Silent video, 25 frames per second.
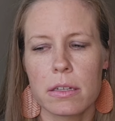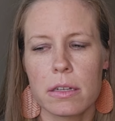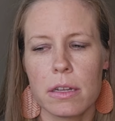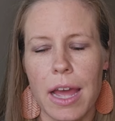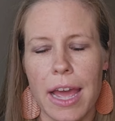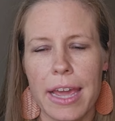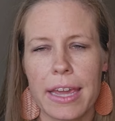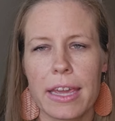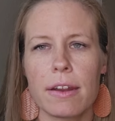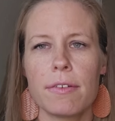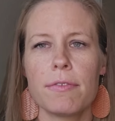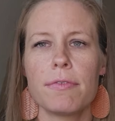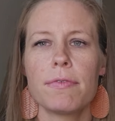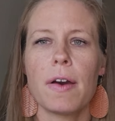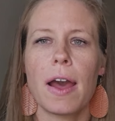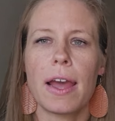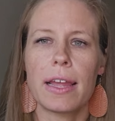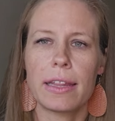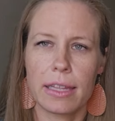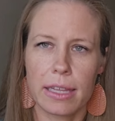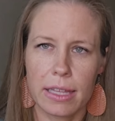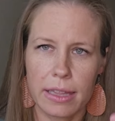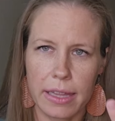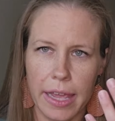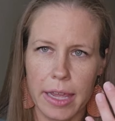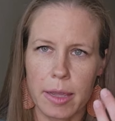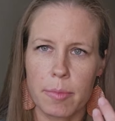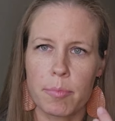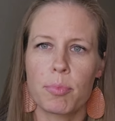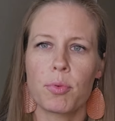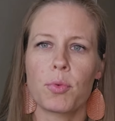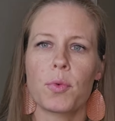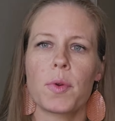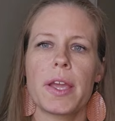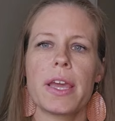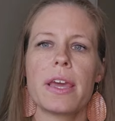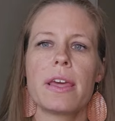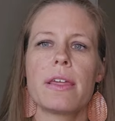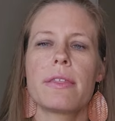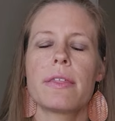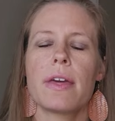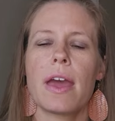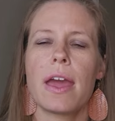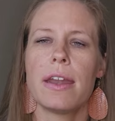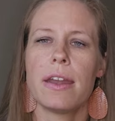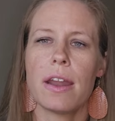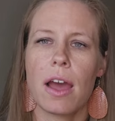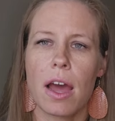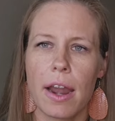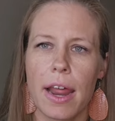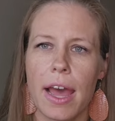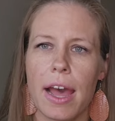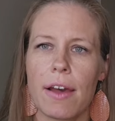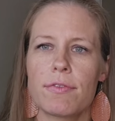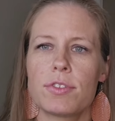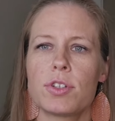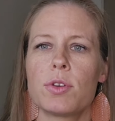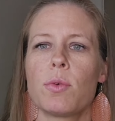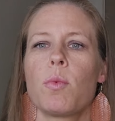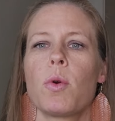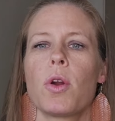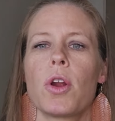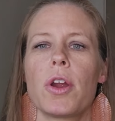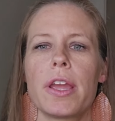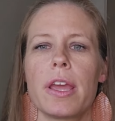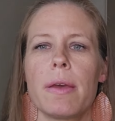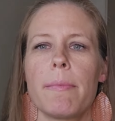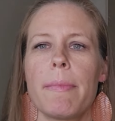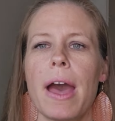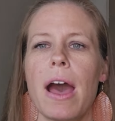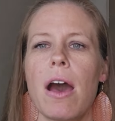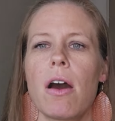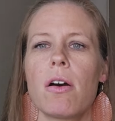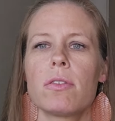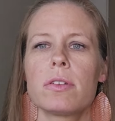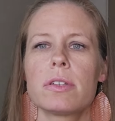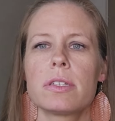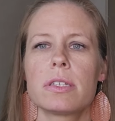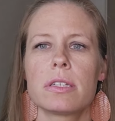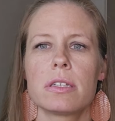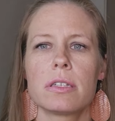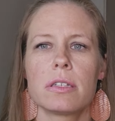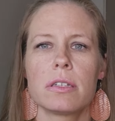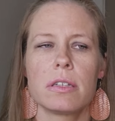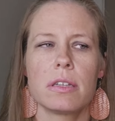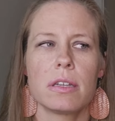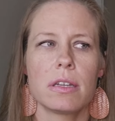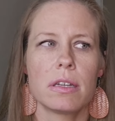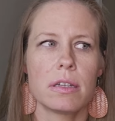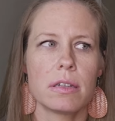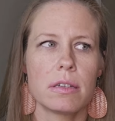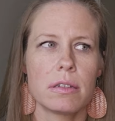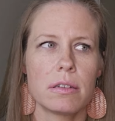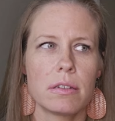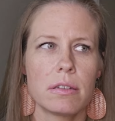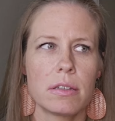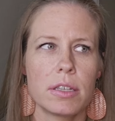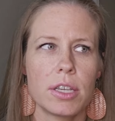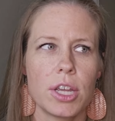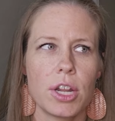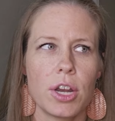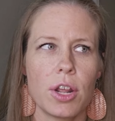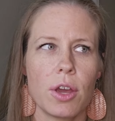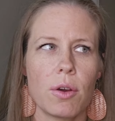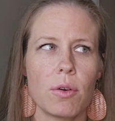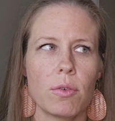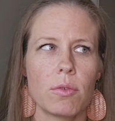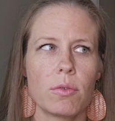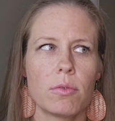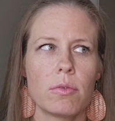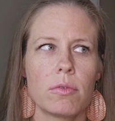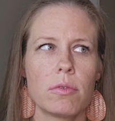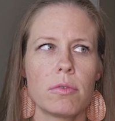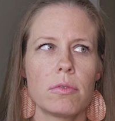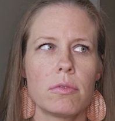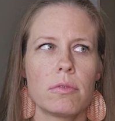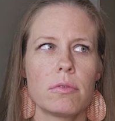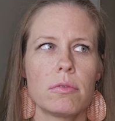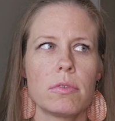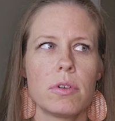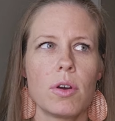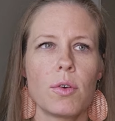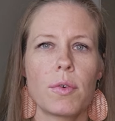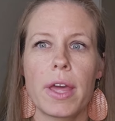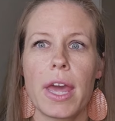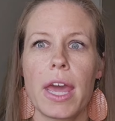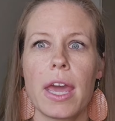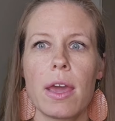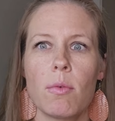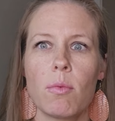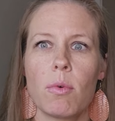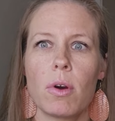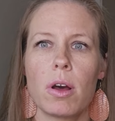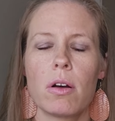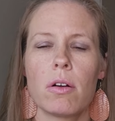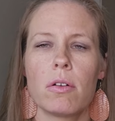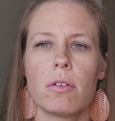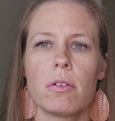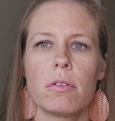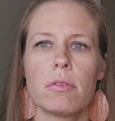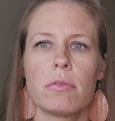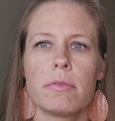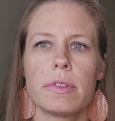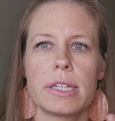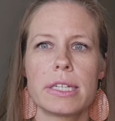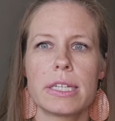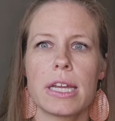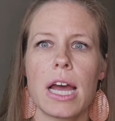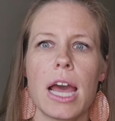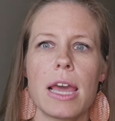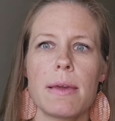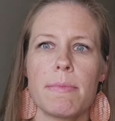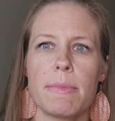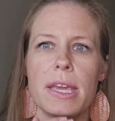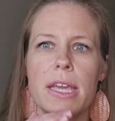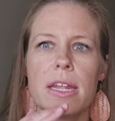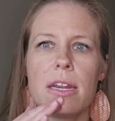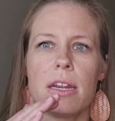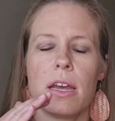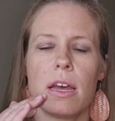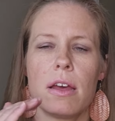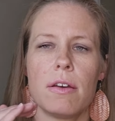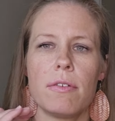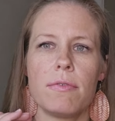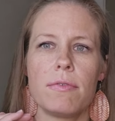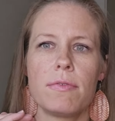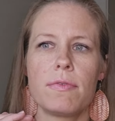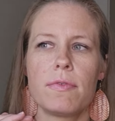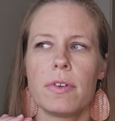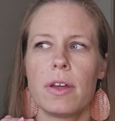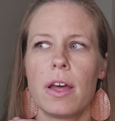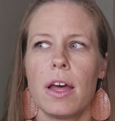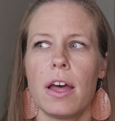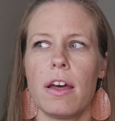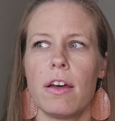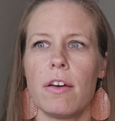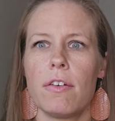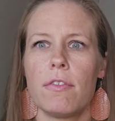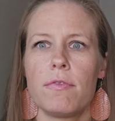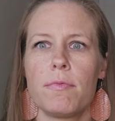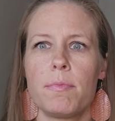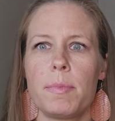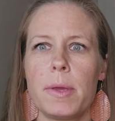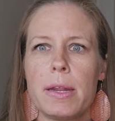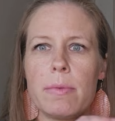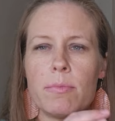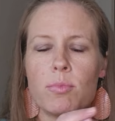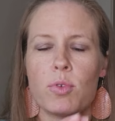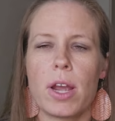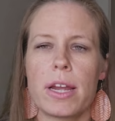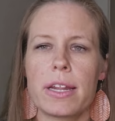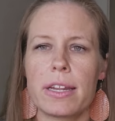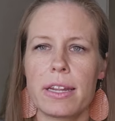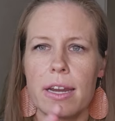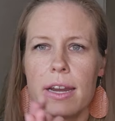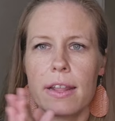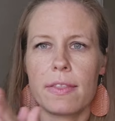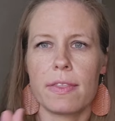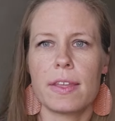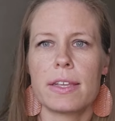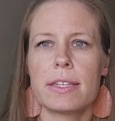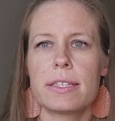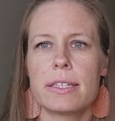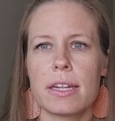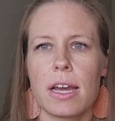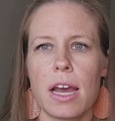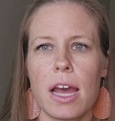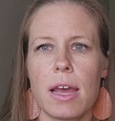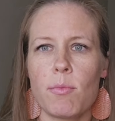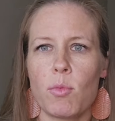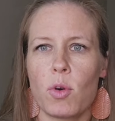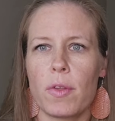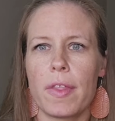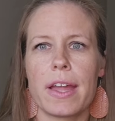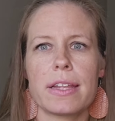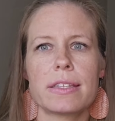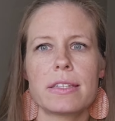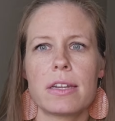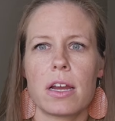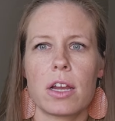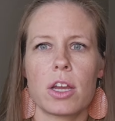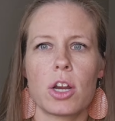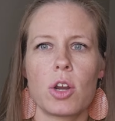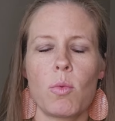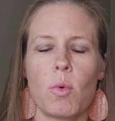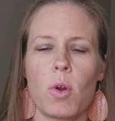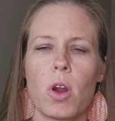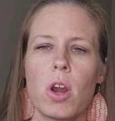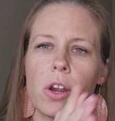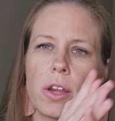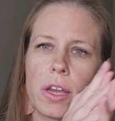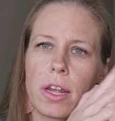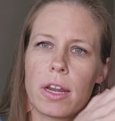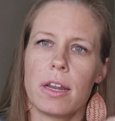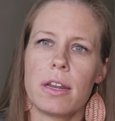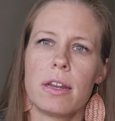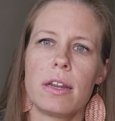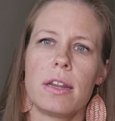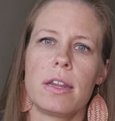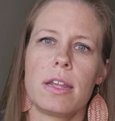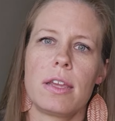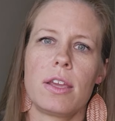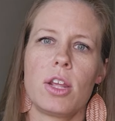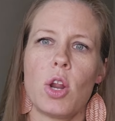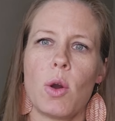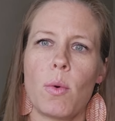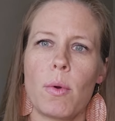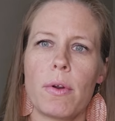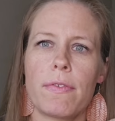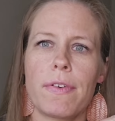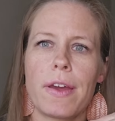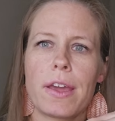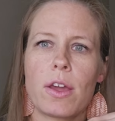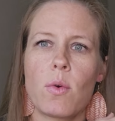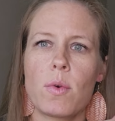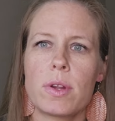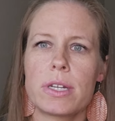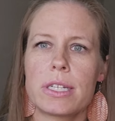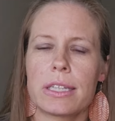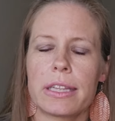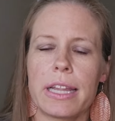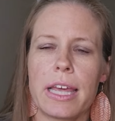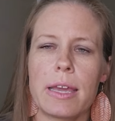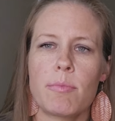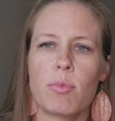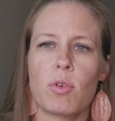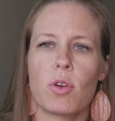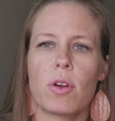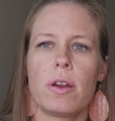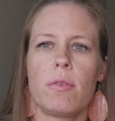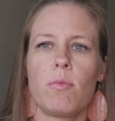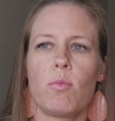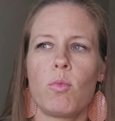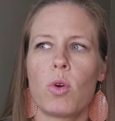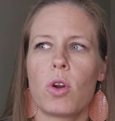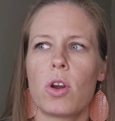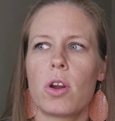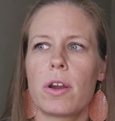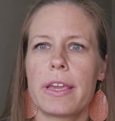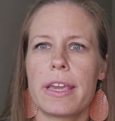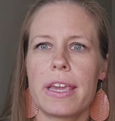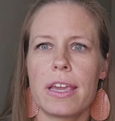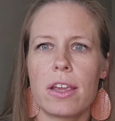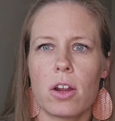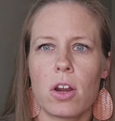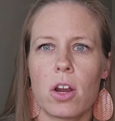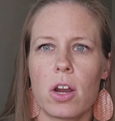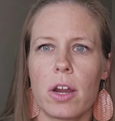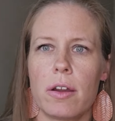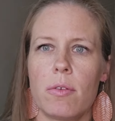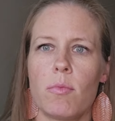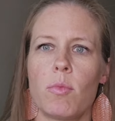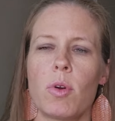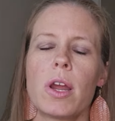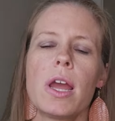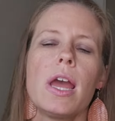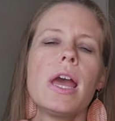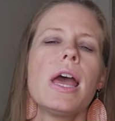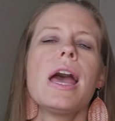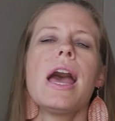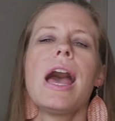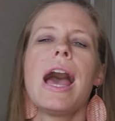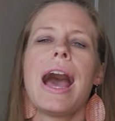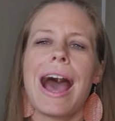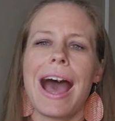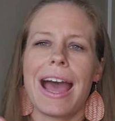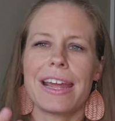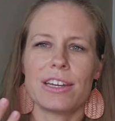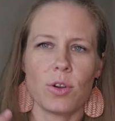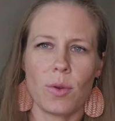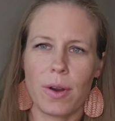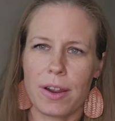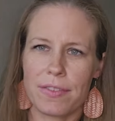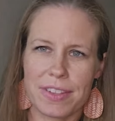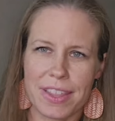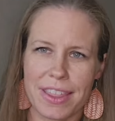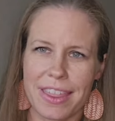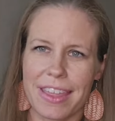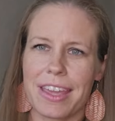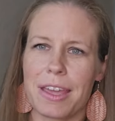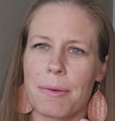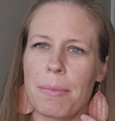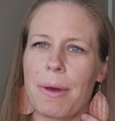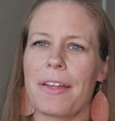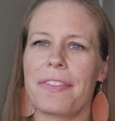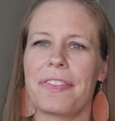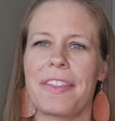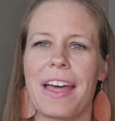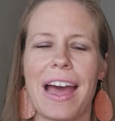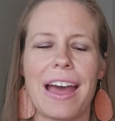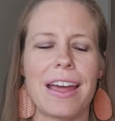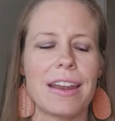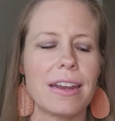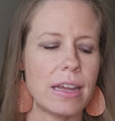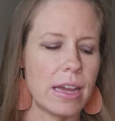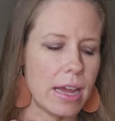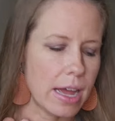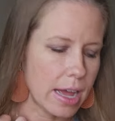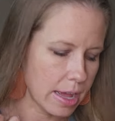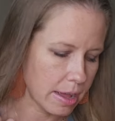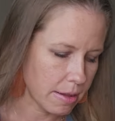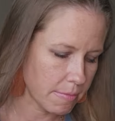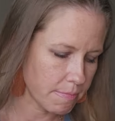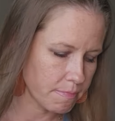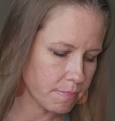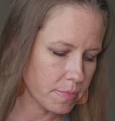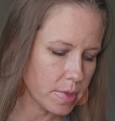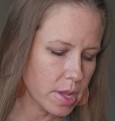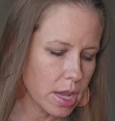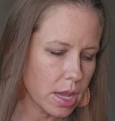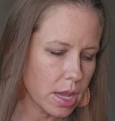I can finally like breathe and not have to worry about, you know, okay, well, the timing of, of being pregnant at this time, well, that's not going to work. And, you know, what if I go into labor and we're here and we're, I don't have to think about that. Um,